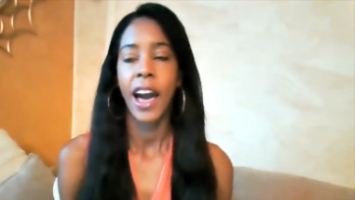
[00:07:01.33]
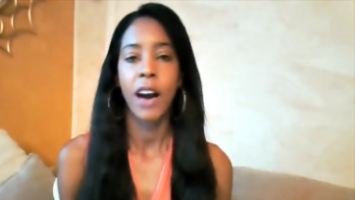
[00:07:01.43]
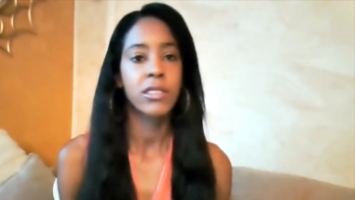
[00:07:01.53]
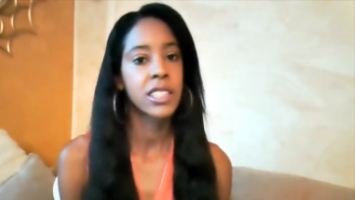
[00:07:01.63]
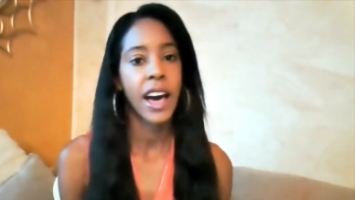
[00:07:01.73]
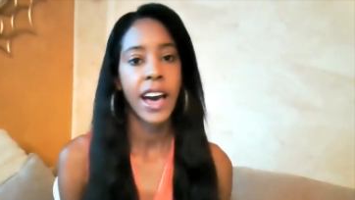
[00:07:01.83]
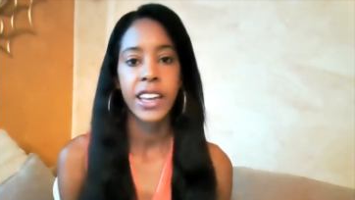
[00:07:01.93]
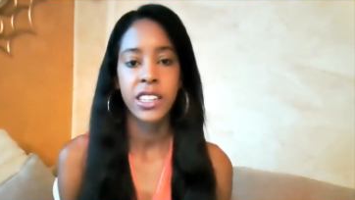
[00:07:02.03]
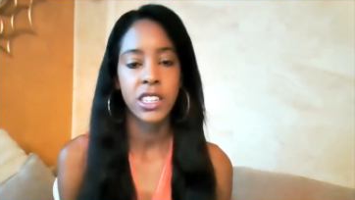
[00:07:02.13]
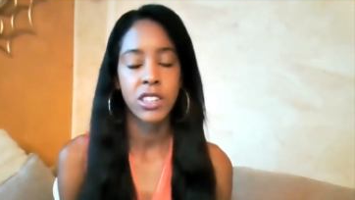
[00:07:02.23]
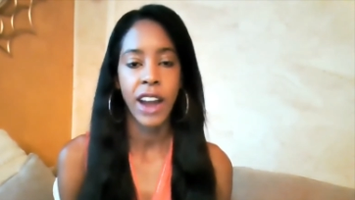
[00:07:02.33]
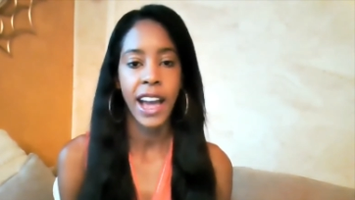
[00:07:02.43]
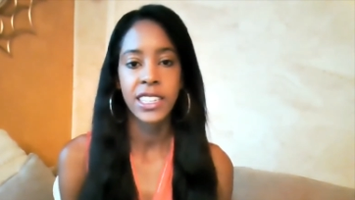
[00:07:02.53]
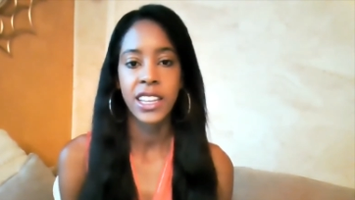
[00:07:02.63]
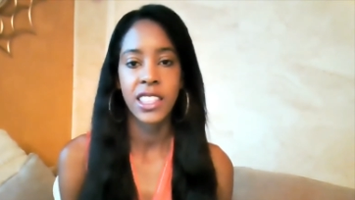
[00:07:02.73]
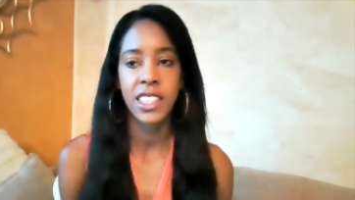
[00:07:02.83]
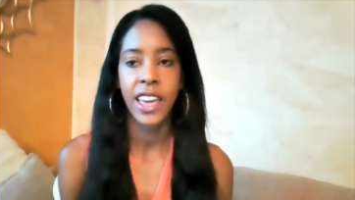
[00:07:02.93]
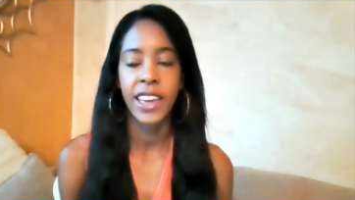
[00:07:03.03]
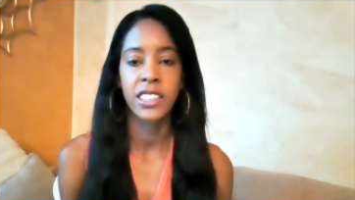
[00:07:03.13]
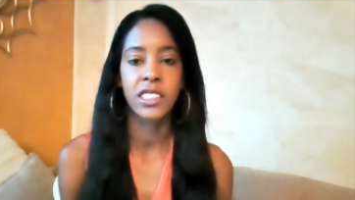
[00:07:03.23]
outside distracting
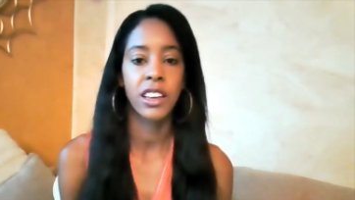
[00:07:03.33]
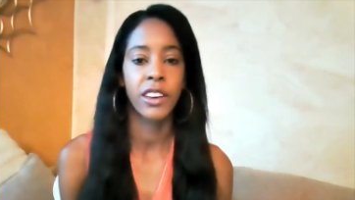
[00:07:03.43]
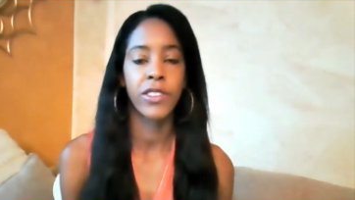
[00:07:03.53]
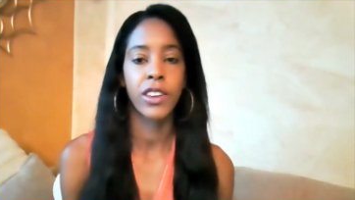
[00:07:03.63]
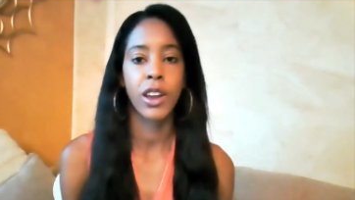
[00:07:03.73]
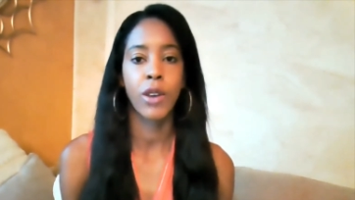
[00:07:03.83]
things of,